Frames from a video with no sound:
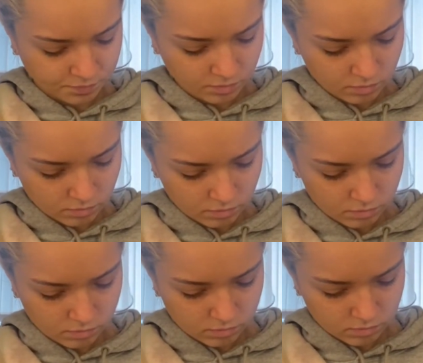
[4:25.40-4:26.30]

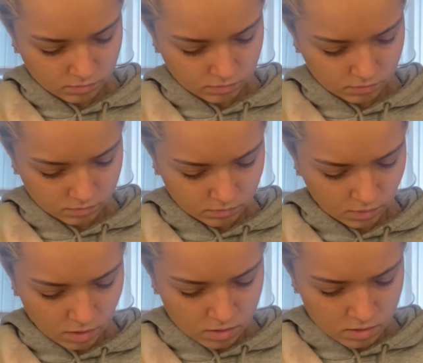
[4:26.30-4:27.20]

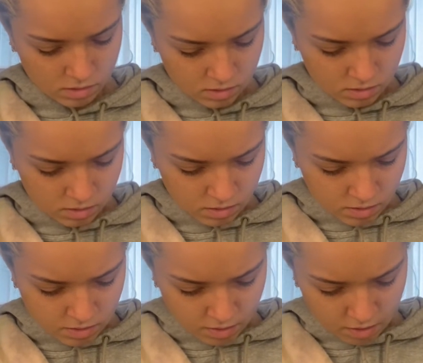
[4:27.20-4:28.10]

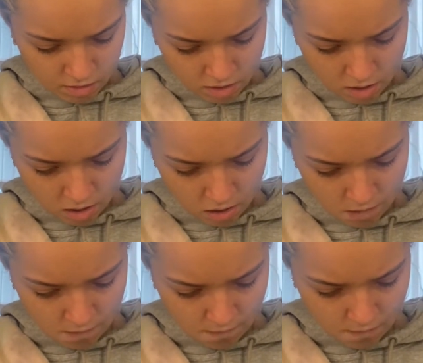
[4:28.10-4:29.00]

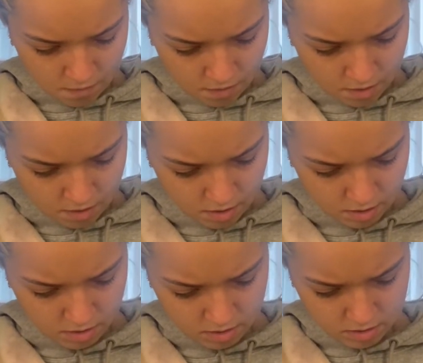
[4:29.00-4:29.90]

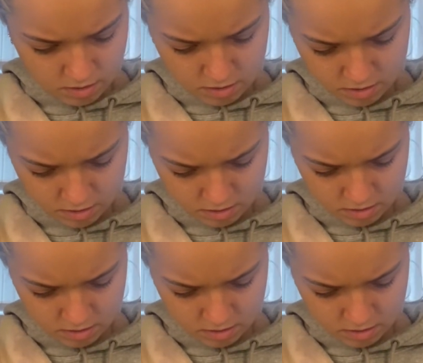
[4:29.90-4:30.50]
(no one is talking)